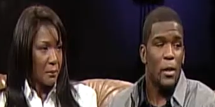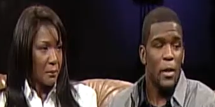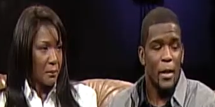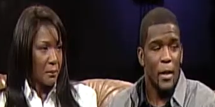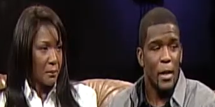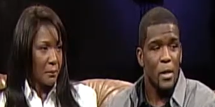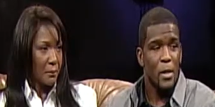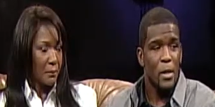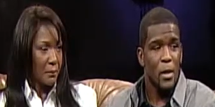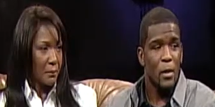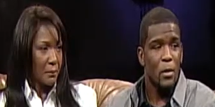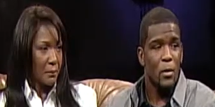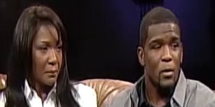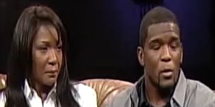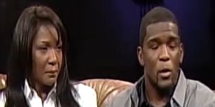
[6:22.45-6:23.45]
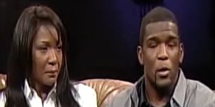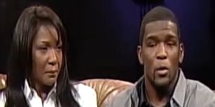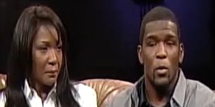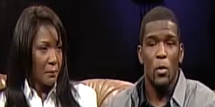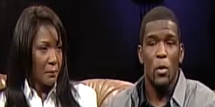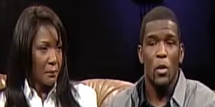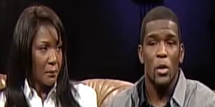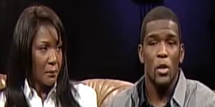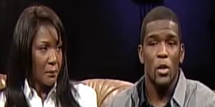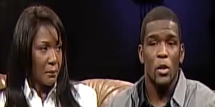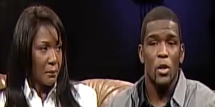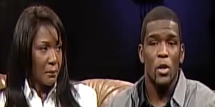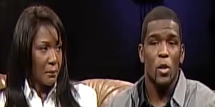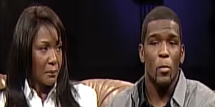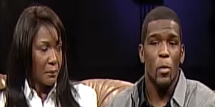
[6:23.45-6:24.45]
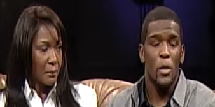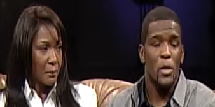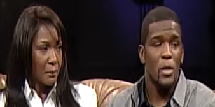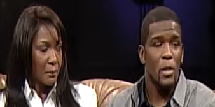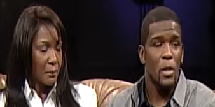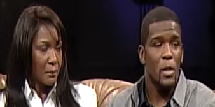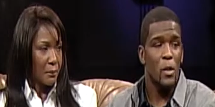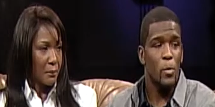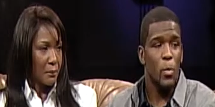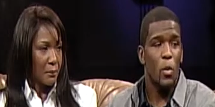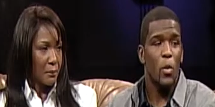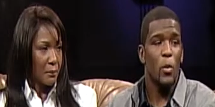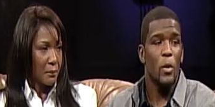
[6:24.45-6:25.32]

Speaker 1: in Atlantic okay. City on, okay. on a Sergio Martinez Paul